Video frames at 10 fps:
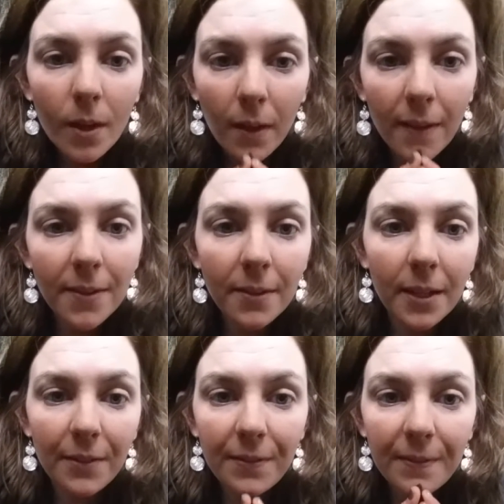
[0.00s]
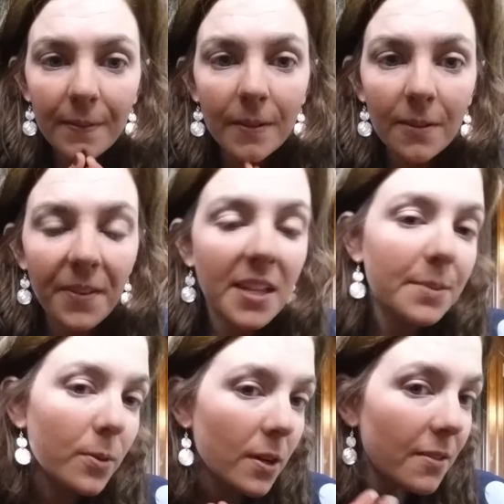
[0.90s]
And this will give your
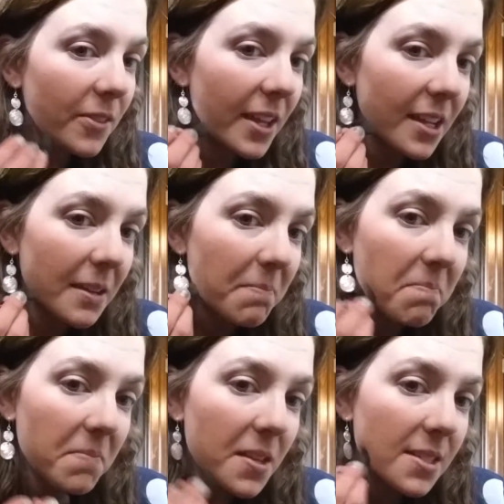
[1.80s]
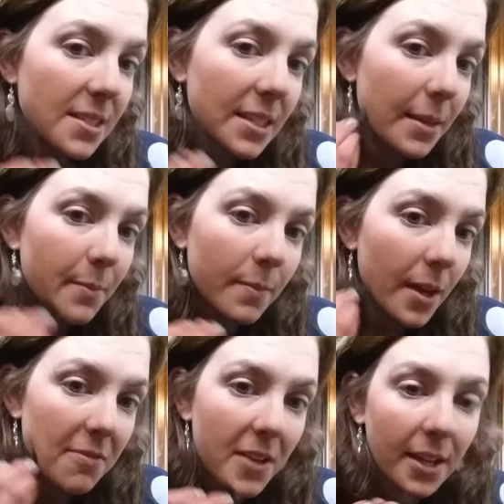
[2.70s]
face more of like a
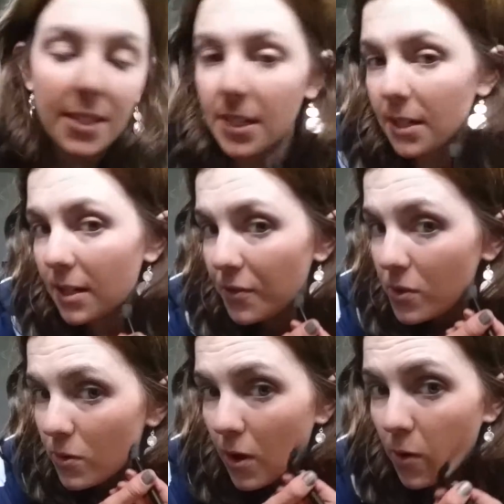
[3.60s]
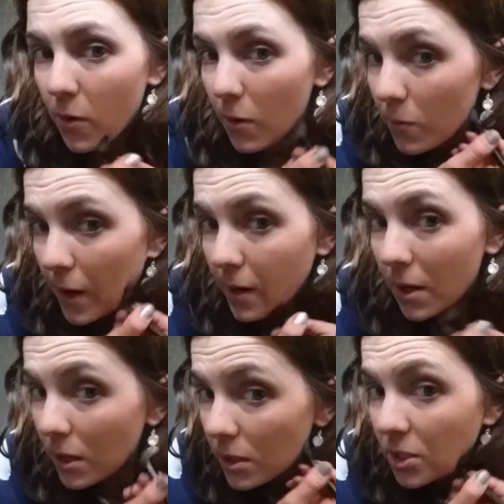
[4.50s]
slim effect here. If you go right
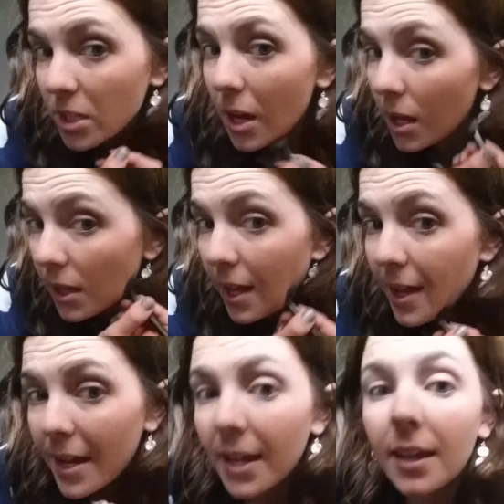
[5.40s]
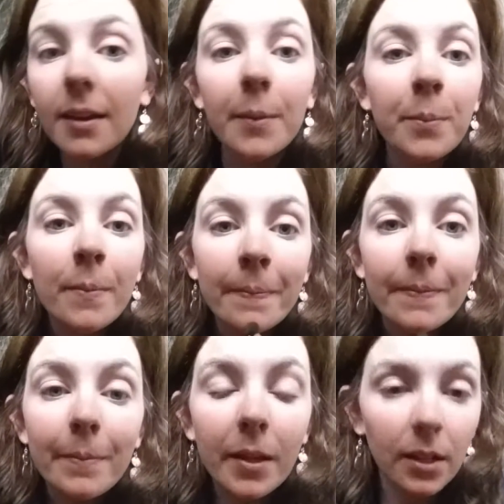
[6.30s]
along your jawline,
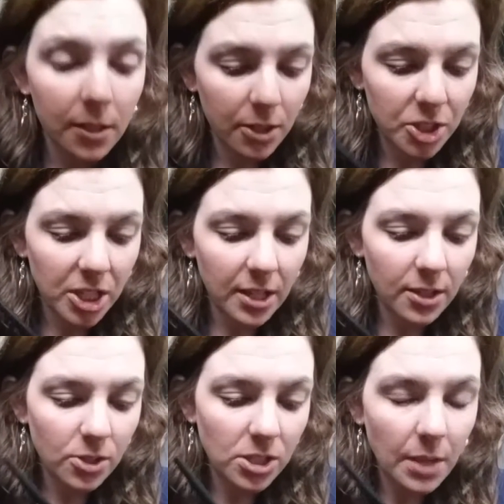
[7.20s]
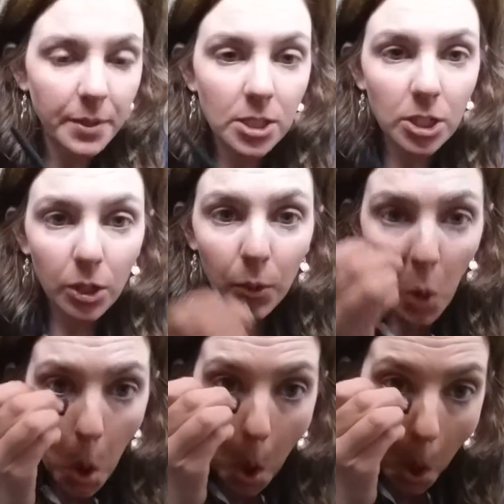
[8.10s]
middle of your chin that you just saw me
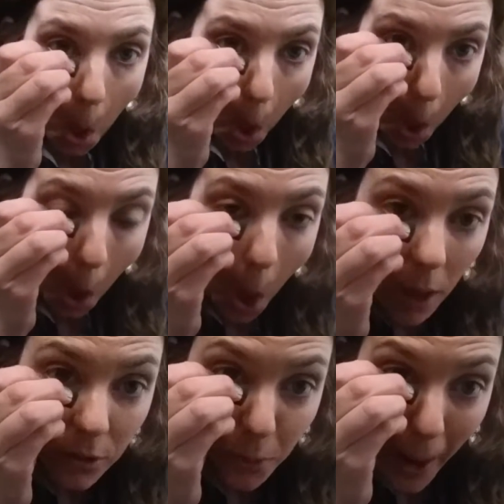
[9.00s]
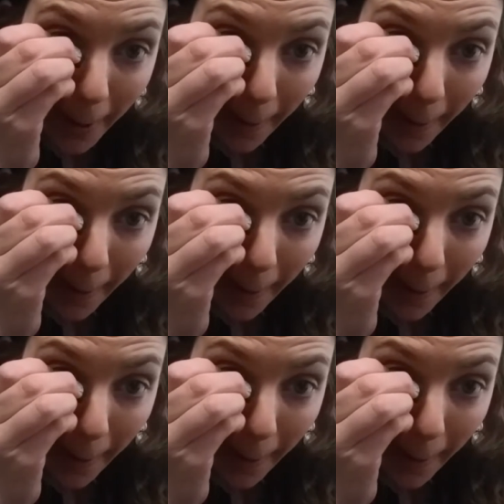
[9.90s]
do, I'll drag